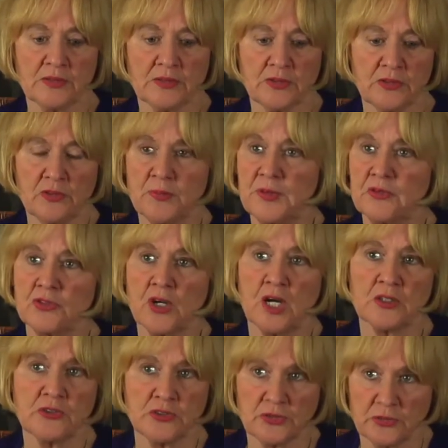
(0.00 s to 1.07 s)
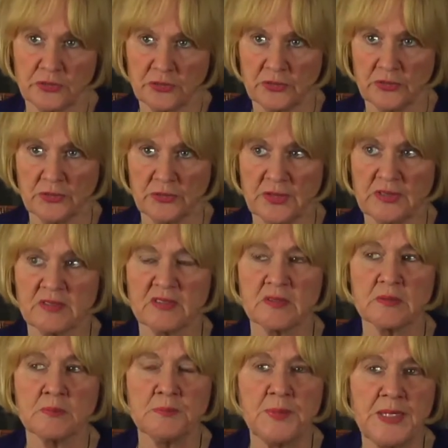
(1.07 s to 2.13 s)
you've been drawn to, that
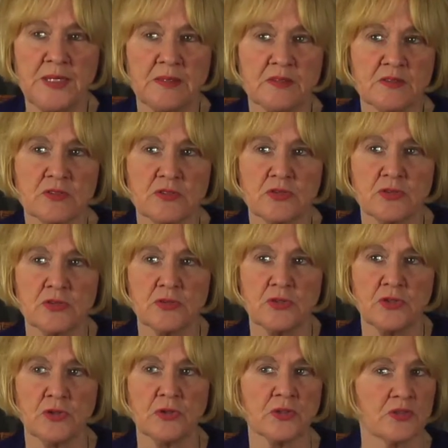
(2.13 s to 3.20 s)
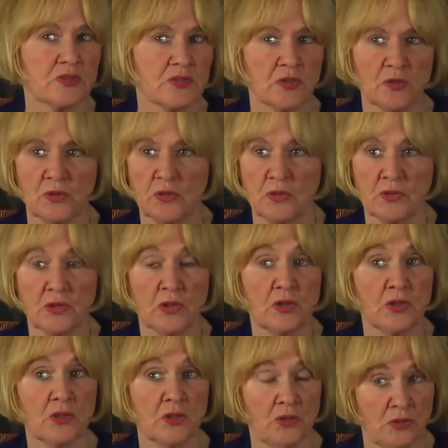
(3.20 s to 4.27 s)
speaks to your soul,
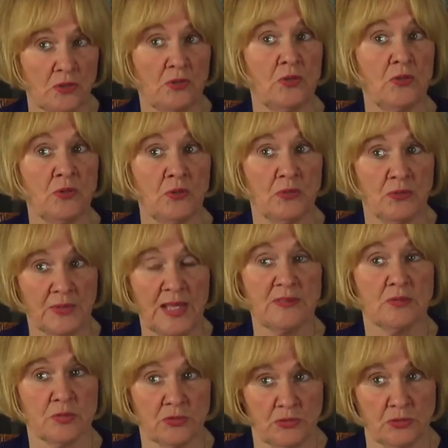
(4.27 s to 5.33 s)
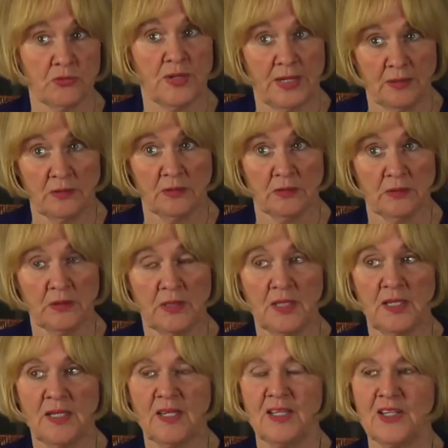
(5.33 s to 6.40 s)
that's what you follow.
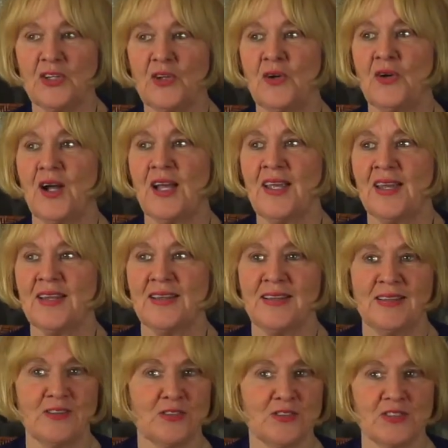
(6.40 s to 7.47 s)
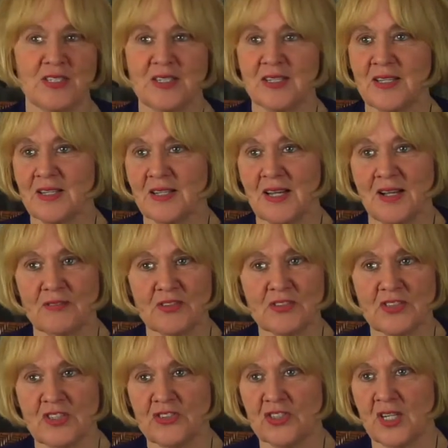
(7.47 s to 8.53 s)
I had an interesting
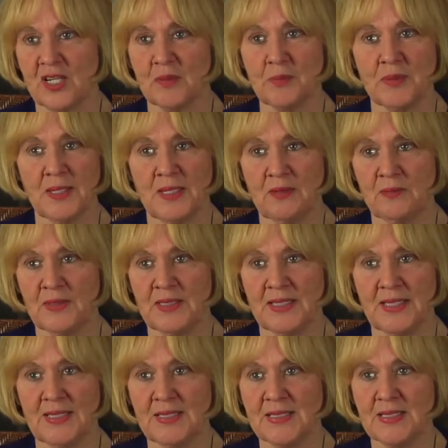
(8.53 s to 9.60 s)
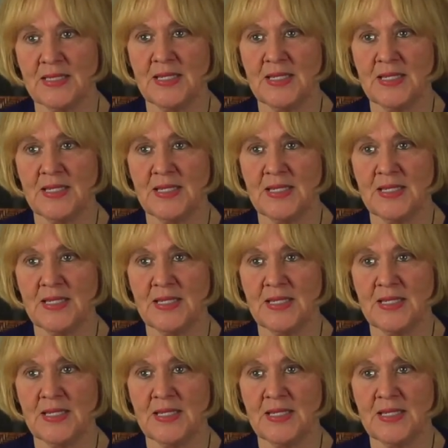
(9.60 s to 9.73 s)
conversation on a plane one night.